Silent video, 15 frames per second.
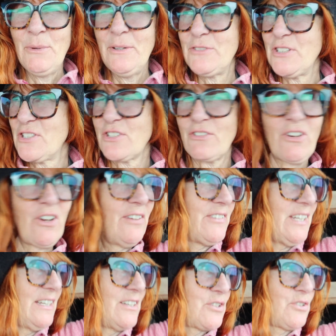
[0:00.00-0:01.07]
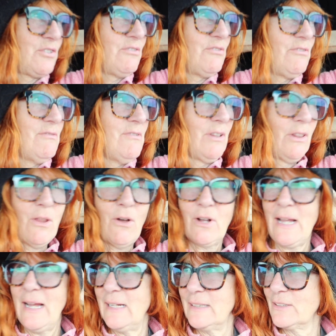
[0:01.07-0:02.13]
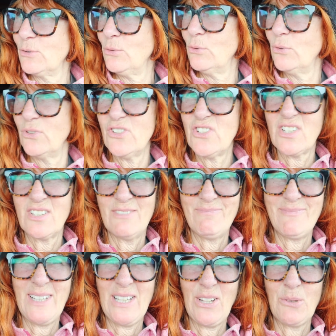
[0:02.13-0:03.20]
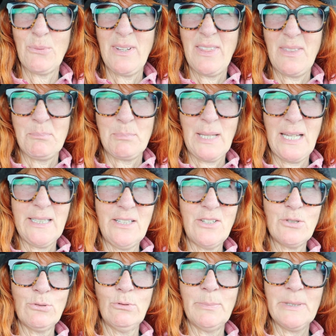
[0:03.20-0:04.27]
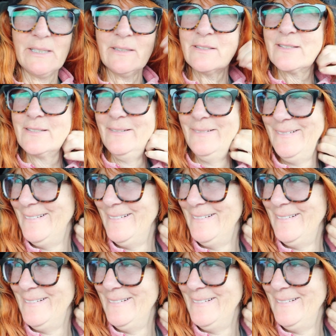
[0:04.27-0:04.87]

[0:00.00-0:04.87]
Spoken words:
We've just arrived at Loch Ard Gorge along with the bloody tour bus.